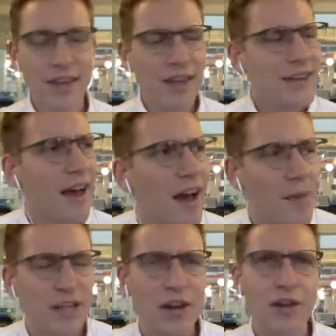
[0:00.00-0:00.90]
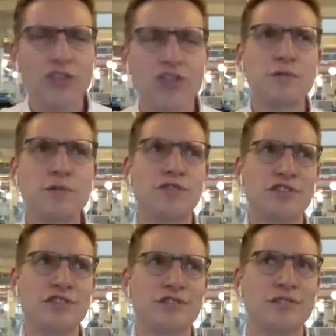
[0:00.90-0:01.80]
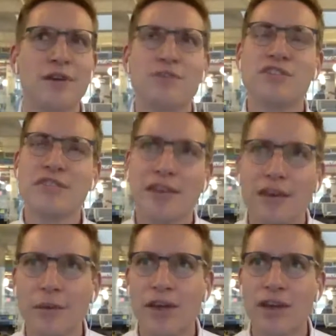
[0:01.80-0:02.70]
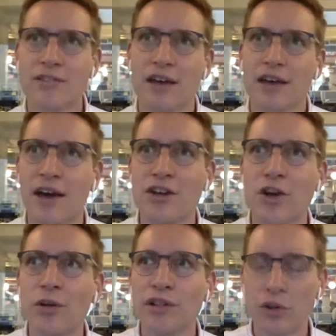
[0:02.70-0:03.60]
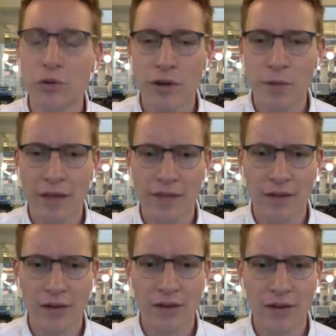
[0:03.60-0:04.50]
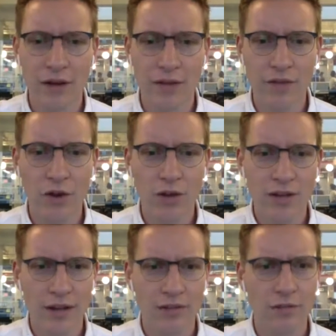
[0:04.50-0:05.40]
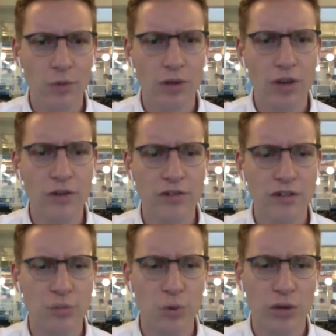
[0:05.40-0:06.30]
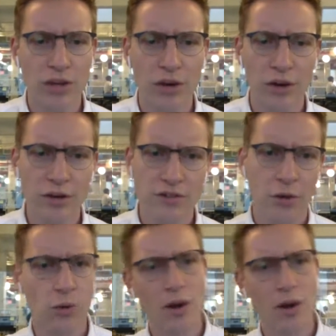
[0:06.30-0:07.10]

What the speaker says: Yeah, I mean, I'm just thinking, because I know a little bit about the kind of context of what Nelson is working on. So